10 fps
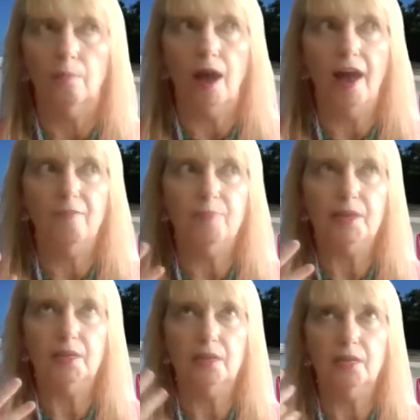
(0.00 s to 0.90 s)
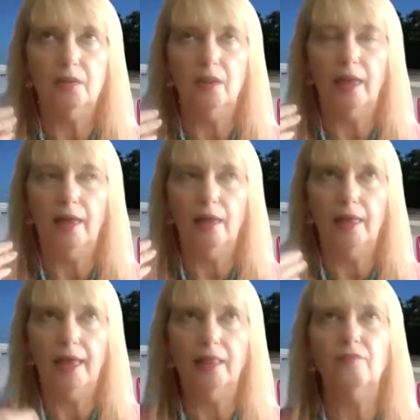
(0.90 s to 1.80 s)
I've been
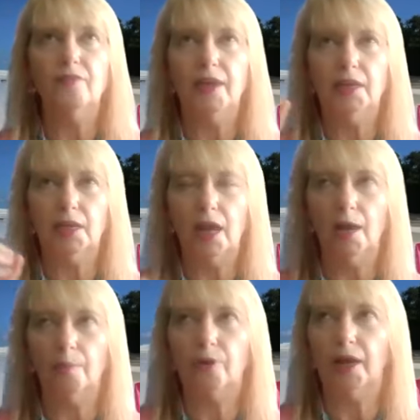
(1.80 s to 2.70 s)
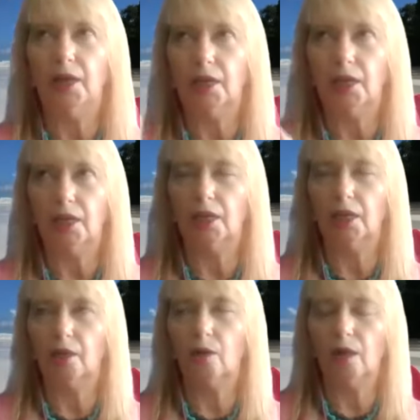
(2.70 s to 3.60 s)
elevating, upgrading,
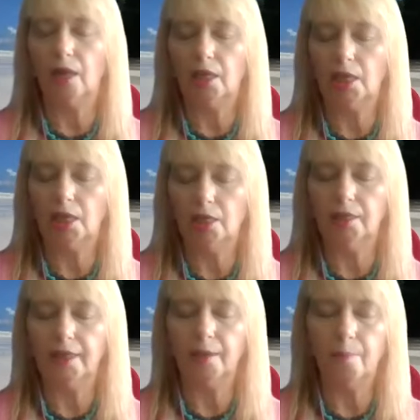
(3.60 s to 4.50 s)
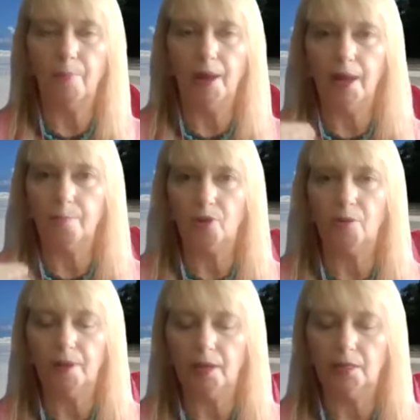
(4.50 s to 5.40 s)
healing my
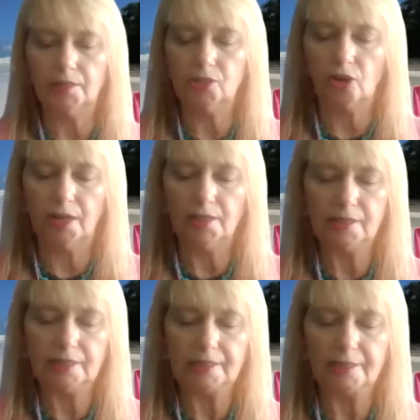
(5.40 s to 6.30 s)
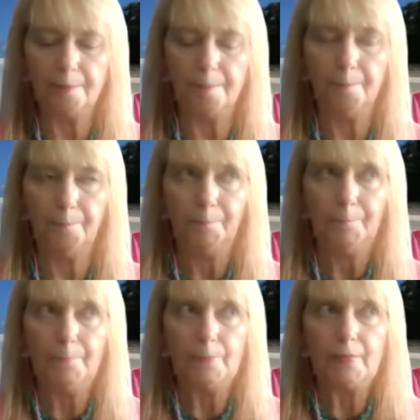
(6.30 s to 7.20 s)
Merkaba Stargate system,
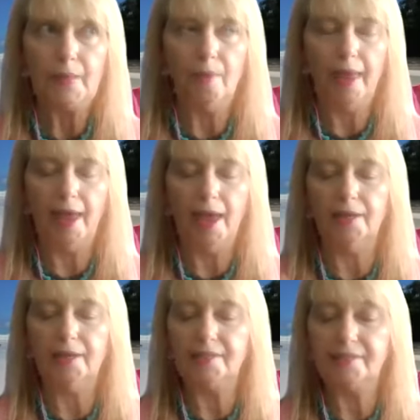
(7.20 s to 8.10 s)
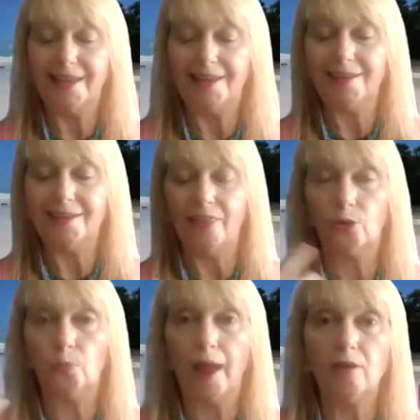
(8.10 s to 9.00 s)
and it's getting
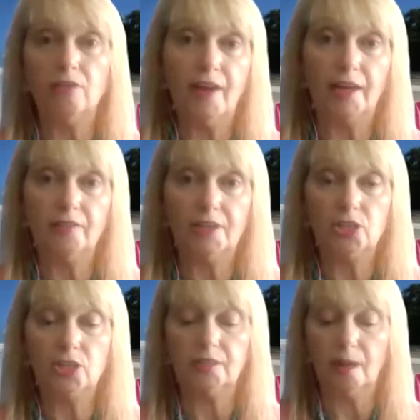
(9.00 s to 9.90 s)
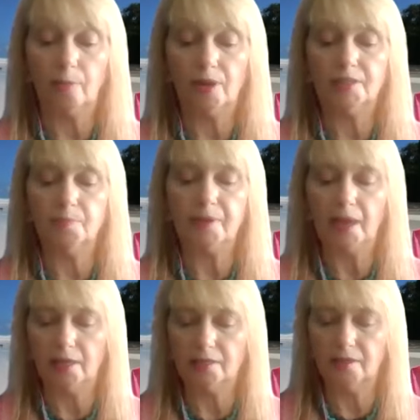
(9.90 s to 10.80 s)
another round of activations and upgrades
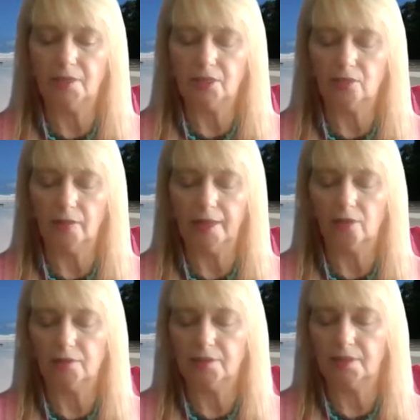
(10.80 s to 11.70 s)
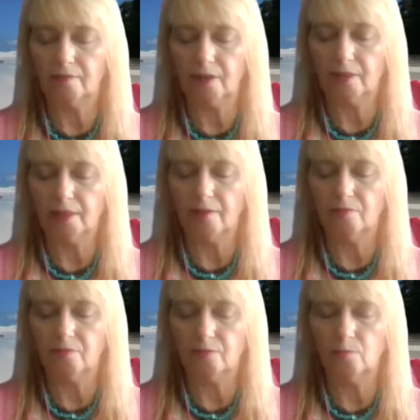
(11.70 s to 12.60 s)
because of these new light codes that have
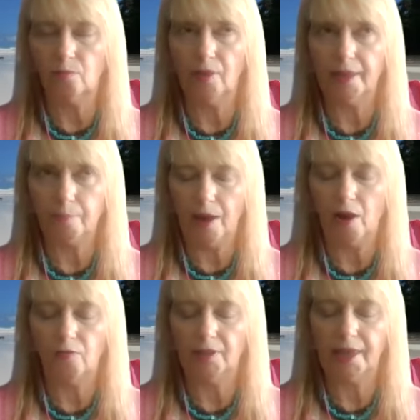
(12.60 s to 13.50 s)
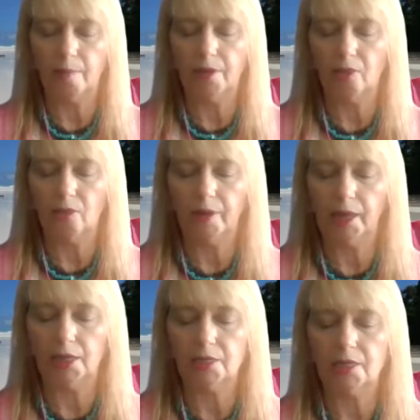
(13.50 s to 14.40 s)
really powerfully came in on the
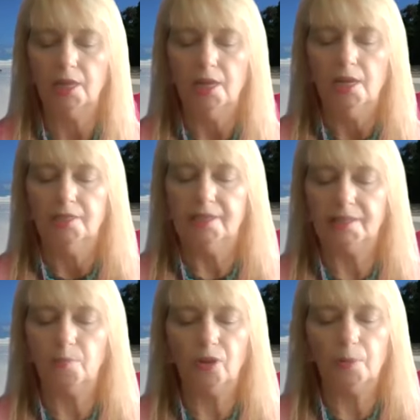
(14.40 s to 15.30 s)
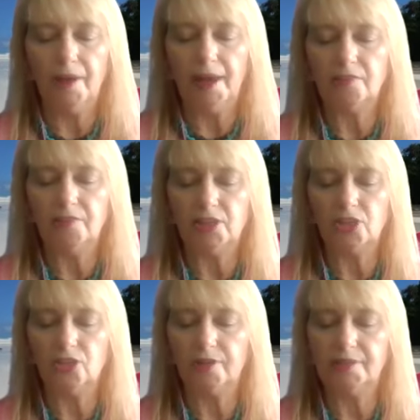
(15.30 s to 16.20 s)
weekend. It says Merkaba
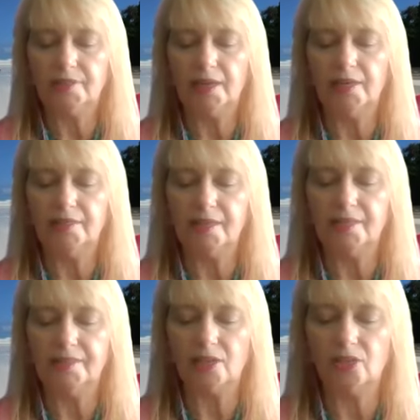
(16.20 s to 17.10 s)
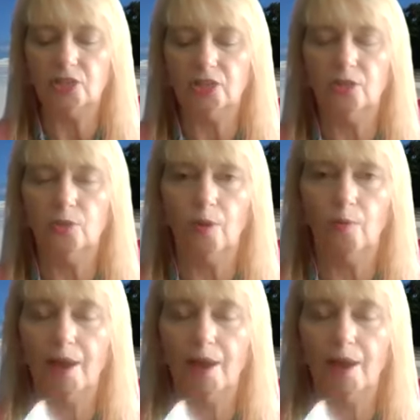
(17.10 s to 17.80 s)
activation, transcendence, ascension, you are